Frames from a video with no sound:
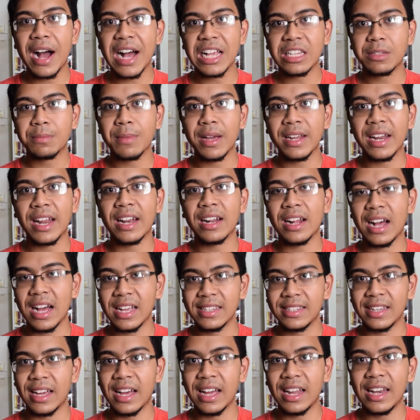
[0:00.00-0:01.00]
Azman and
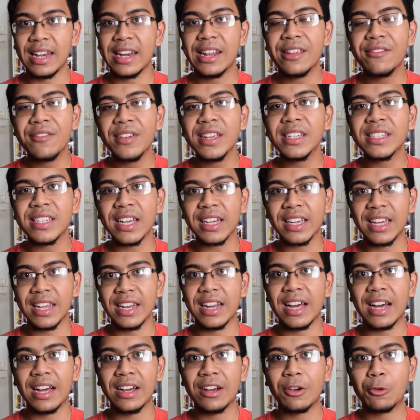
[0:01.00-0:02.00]
Azhar leaving
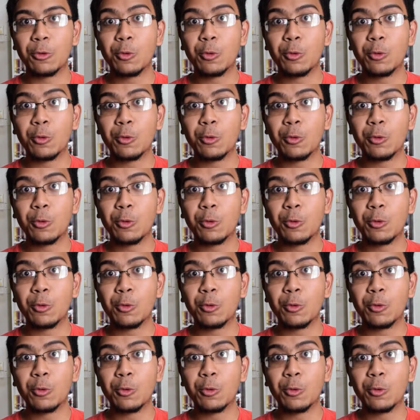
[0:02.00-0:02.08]
Sakina